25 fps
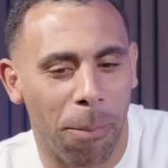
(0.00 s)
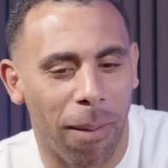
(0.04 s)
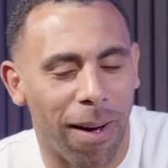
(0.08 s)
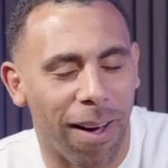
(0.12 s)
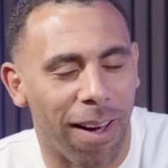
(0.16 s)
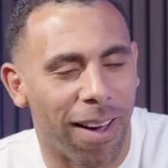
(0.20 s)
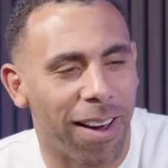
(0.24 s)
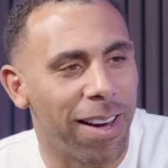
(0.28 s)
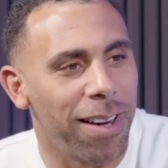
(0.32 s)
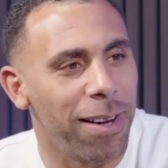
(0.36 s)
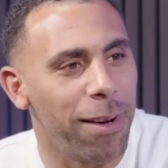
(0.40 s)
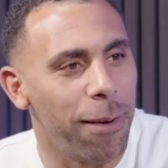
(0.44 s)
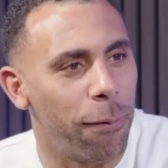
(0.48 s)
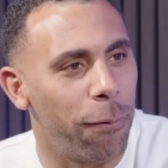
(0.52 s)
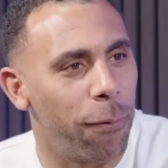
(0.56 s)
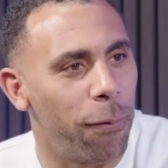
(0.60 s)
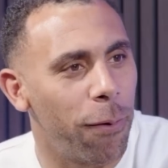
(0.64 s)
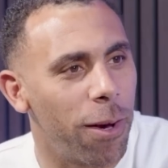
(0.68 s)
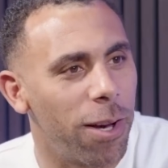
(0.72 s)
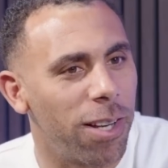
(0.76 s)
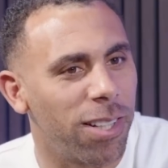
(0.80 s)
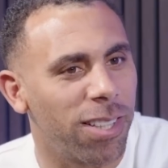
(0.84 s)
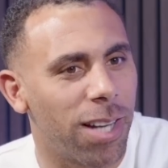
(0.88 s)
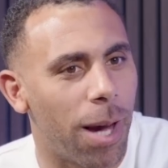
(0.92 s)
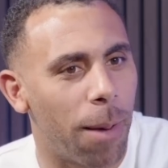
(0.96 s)
but in the
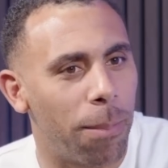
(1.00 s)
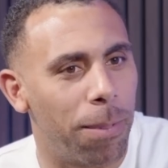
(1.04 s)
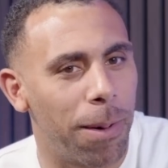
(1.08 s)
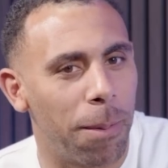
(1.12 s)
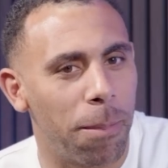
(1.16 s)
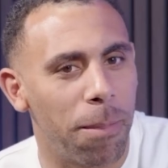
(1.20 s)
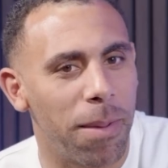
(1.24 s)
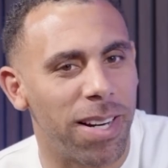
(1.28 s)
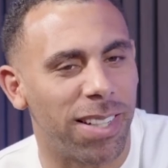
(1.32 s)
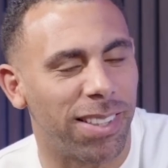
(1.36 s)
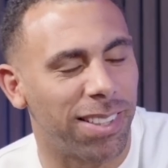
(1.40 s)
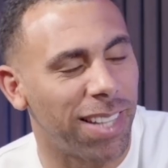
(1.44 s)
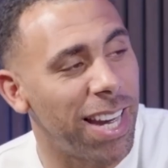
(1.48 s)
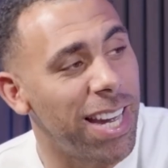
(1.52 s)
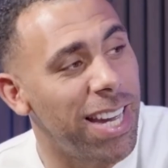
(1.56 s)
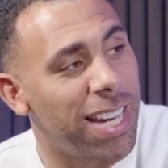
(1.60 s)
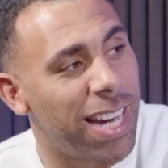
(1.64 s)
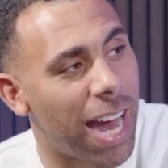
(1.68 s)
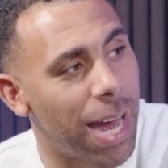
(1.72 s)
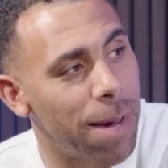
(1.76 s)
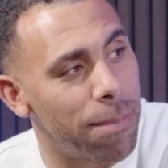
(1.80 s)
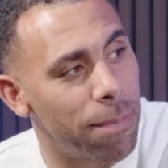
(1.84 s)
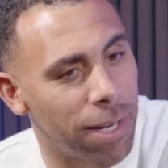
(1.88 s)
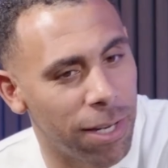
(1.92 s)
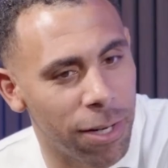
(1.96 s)
first couple of minutes, he
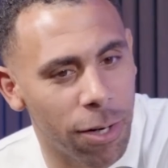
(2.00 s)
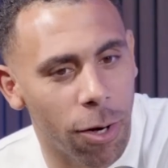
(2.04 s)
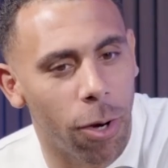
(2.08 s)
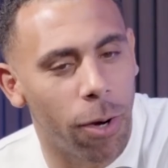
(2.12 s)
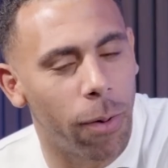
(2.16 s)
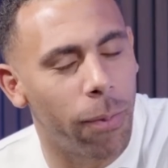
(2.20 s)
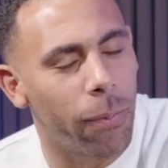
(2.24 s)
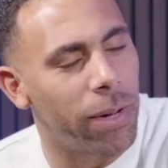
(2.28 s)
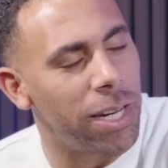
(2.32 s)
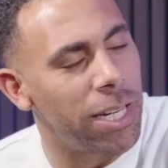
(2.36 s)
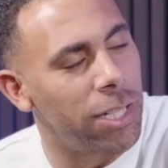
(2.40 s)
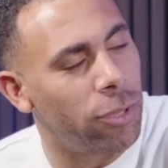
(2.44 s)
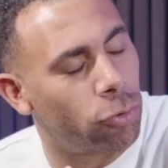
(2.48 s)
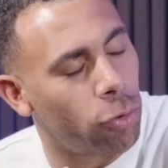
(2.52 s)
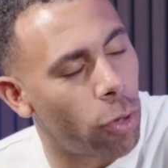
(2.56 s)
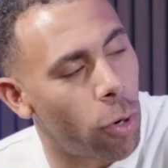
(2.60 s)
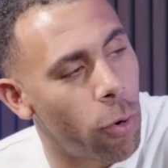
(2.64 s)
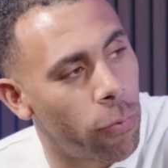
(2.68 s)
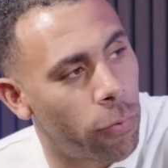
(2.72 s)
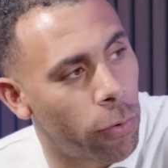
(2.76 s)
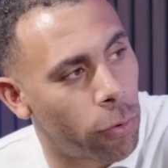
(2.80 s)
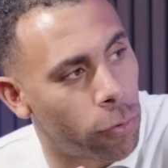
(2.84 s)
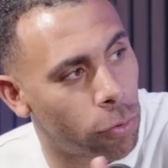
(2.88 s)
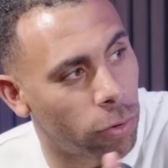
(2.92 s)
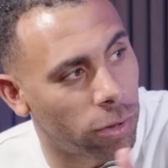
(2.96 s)
came. You know when he
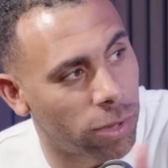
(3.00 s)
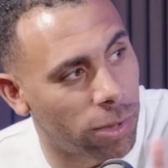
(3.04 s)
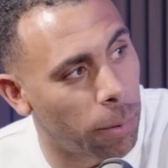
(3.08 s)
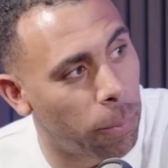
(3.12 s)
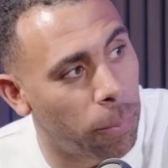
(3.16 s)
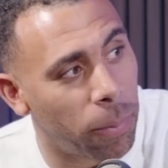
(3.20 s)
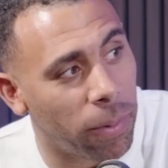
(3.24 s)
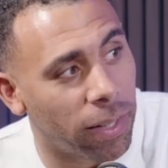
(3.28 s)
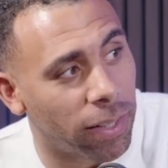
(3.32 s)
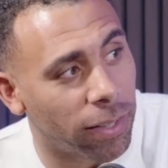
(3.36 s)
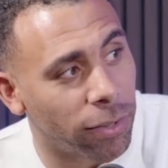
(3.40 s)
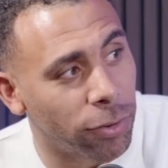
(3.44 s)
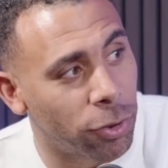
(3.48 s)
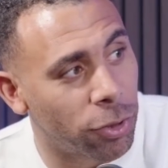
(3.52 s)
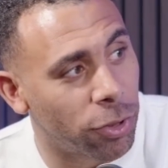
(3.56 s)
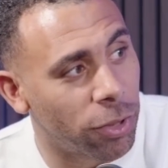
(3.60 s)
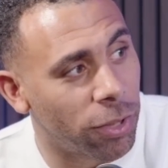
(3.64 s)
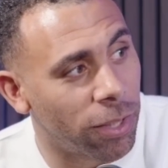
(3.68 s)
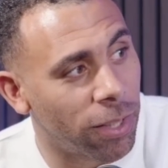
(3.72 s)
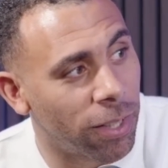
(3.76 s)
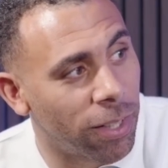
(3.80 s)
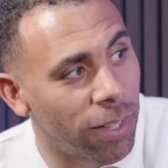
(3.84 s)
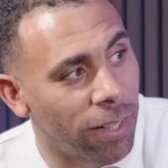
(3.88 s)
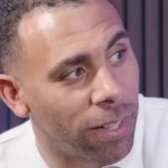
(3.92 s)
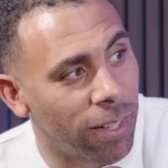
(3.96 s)
drove across the pitch,
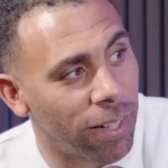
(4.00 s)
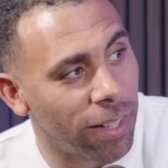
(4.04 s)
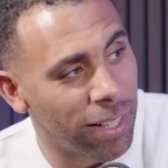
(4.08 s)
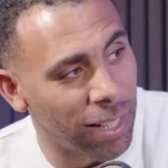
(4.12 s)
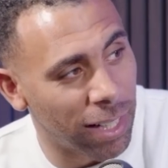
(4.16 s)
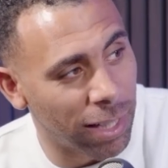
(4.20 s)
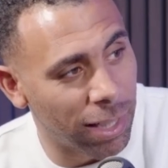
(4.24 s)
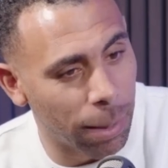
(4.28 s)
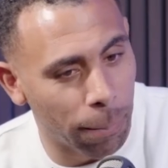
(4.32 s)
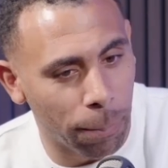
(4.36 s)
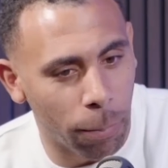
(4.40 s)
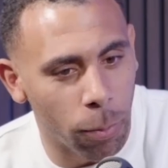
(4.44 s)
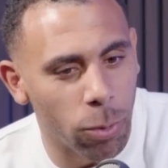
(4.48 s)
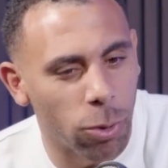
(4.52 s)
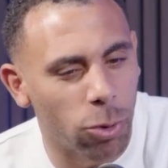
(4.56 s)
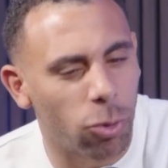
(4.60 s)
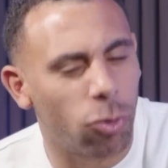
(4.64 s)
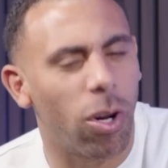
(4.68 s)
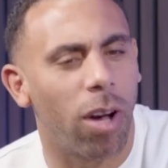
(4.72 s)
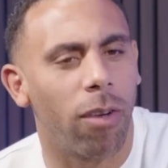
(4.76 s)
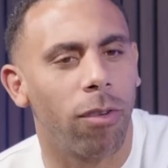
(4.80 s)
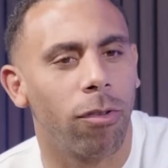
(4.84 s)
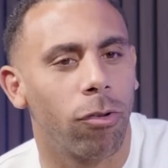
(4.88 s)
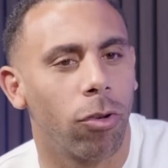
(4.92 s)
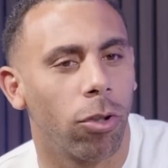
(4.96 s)
he had the ball. He
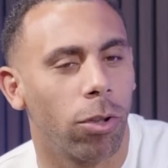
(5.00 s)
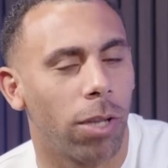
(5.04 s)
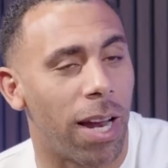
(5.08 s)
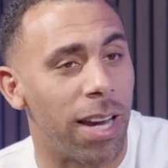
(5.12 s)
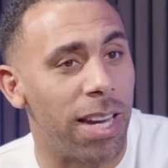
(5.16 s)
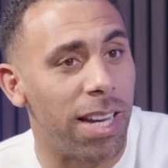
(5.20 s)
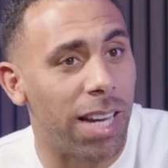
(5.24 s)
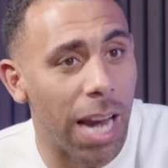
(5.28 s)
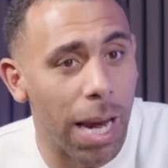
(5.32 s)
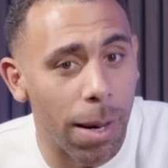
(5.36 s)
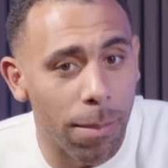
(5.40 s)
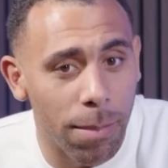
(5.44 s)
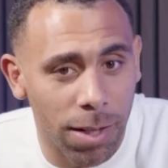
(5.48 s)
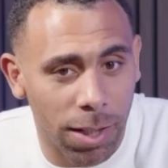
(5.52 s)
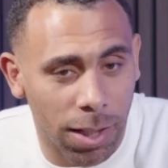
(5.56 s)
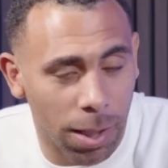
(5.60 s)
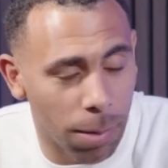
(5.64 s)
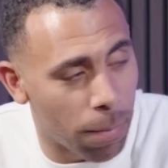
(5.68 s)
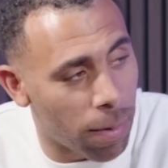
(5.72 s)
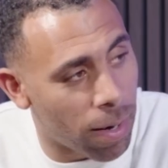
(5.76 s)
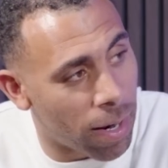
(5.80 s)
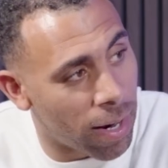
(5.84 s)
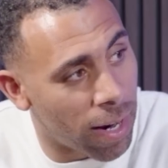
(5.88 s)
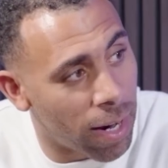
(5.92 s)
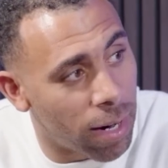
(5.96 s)
driving across, and he came into
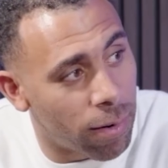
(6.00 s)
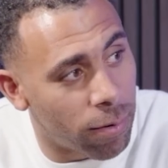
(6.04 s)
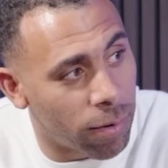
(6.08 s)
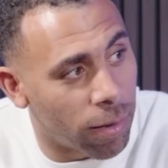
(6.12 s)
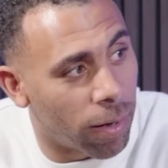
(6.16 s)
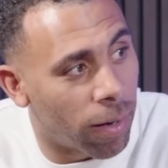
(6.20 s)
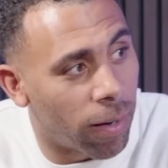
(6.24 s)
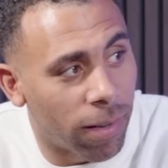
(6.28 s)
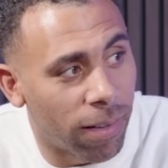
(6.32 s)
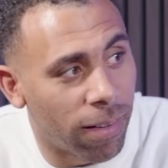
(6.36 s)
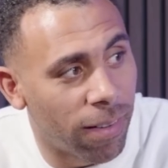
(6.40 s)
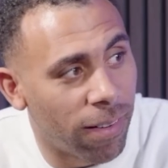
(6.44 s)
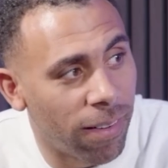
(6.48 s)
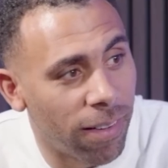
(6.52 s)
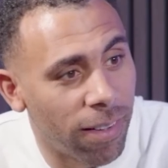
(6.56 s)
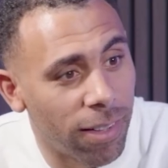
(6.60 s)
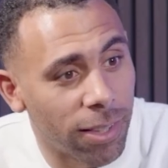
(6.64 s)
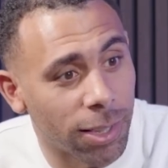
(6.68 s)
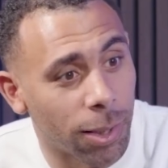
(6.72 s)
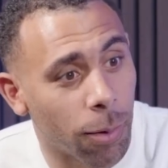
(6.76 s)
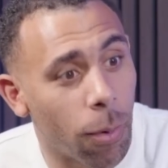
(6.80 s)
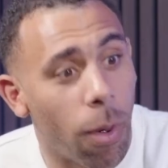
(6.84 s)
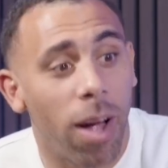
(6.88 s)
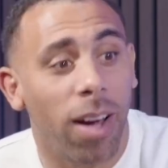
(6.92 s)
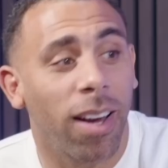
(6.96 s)
my area.
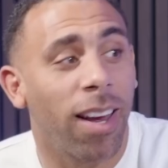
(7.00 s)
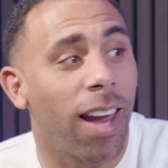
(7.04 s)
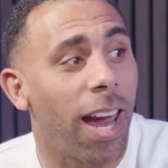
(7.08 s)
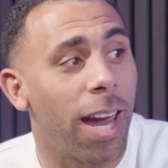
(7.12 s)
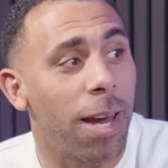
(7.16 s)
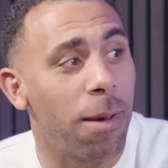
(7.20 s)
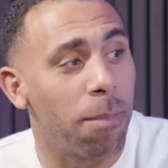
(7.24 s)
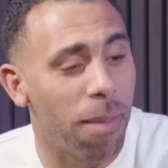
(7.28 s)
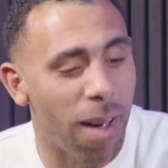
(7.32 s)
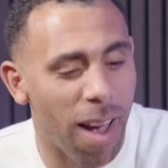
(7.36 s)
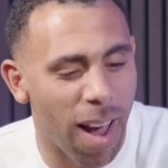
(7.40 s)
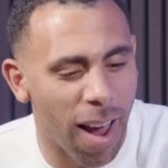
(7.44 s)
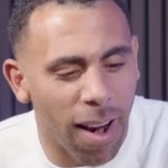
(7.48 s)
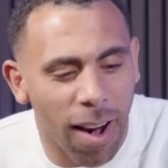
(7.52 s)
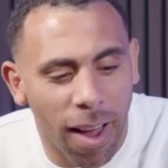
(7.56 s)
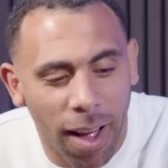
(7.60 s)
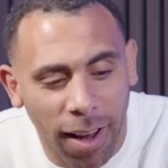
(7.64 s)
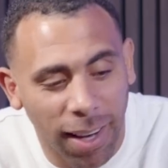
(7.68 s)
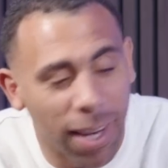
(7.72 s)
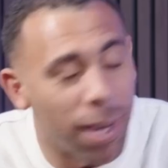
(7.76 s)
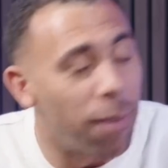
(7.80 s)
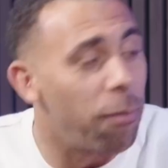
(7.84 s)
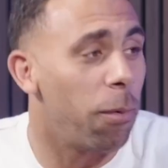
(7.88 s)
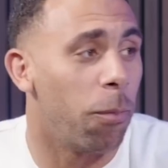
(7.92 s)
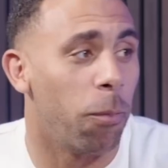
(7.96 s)
So I came out and I
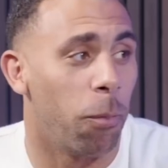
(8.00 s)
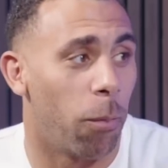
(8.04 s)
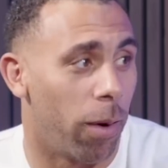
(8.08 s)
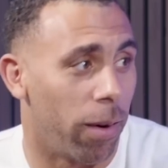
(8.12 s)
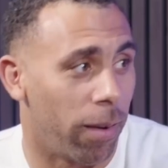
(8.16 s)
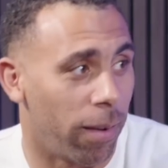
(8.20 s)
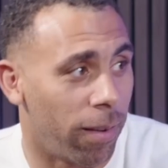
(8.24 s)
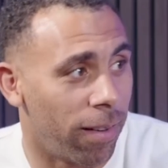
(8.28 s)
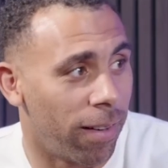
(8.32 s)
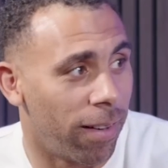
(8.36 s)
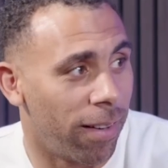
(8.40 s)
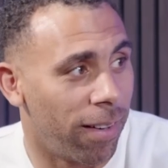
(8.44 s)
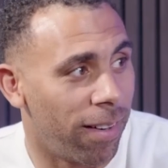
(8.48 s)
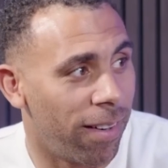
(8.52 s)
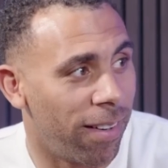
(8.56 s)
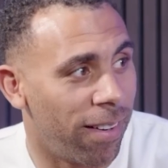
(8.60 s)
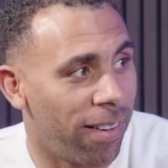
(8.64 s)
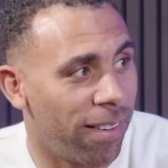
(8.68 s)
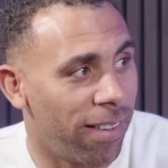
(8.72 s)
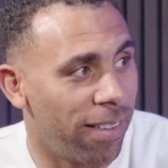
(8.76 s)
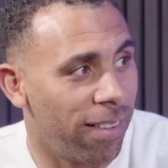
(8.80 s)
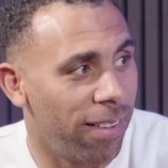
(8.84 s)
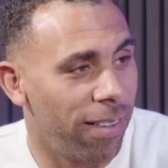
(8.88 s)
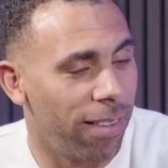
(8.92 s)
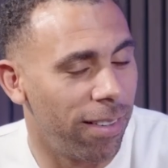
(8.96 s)
give him one.
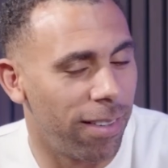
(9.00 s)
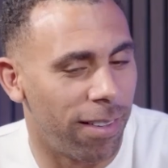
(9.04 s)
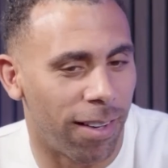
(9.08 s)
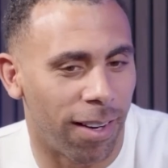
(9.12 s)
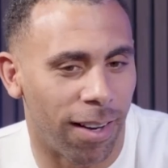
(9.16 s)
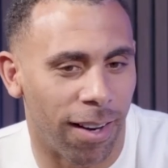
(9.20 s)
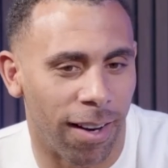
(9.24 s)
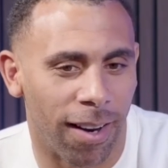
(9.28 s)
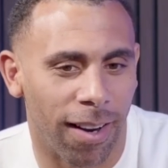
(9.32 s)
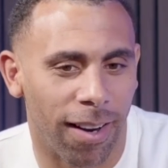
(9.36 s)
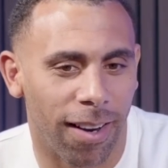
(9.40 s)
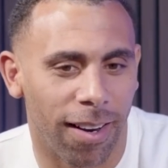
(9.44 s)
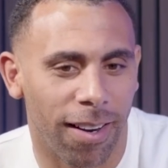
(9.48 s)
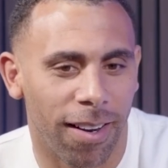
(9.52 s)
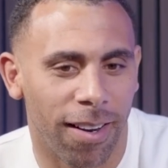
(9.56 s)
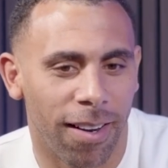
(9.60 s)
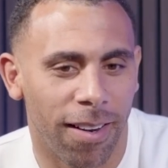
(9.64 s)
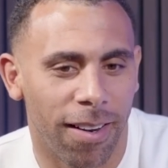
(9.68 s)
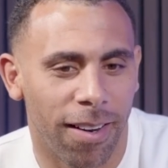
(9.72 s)
Mm. Yeah.